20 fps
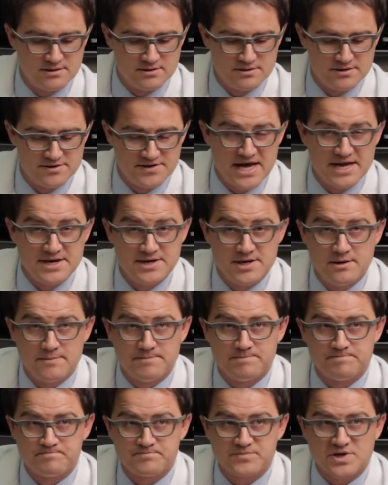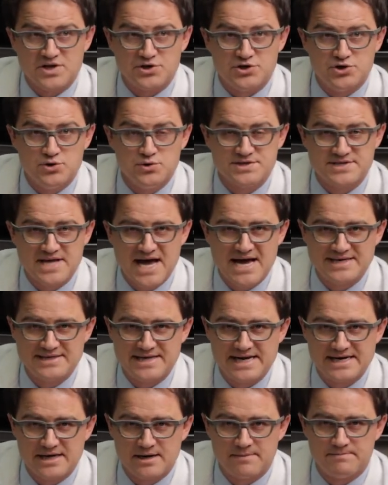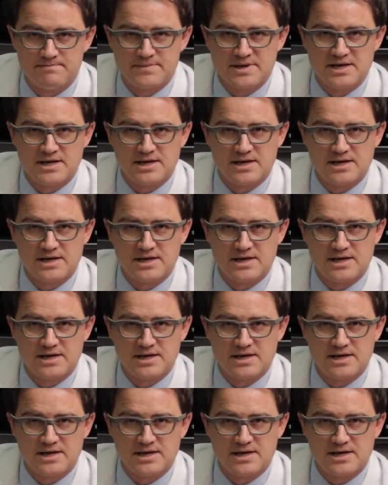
then use that data